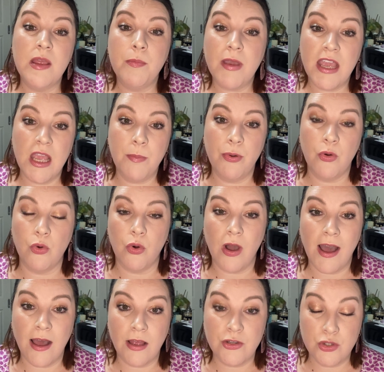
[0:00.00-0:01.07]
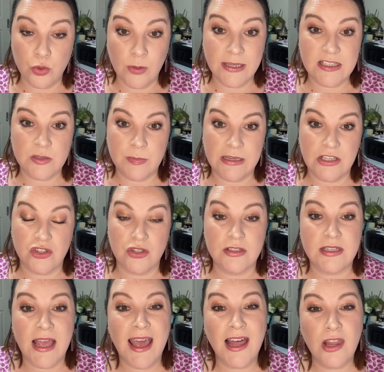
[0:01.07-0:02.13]
people are doing speeches?
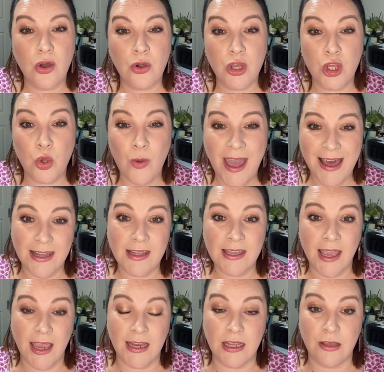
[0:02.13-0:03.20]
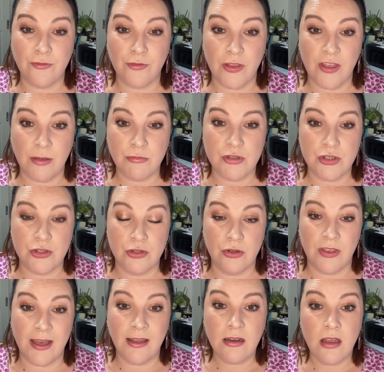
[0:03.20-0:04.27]
How long are you allocating for them to do
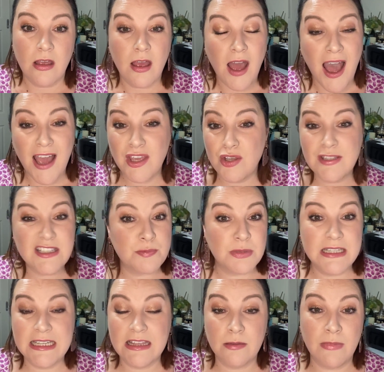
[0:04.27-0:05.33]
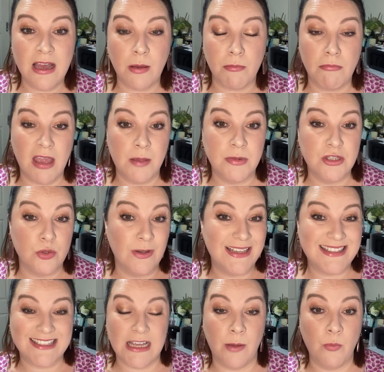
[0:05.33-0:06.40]
that? Are you splitting them up? Maybe doing
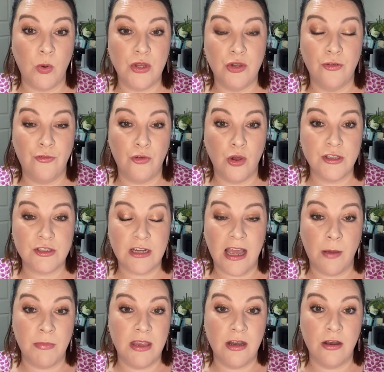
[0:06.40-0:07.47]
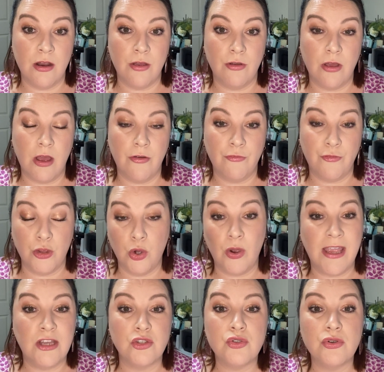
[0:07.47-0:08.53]
some when you first come in for your
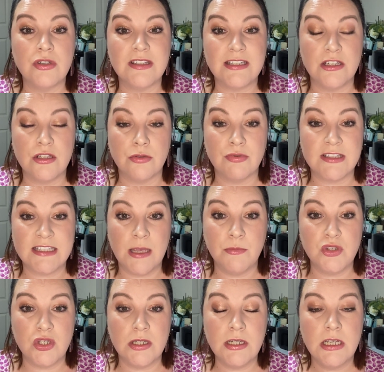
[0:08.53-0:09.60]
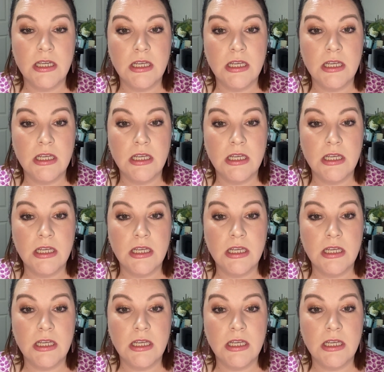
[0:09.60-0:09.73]
entrance into the reception,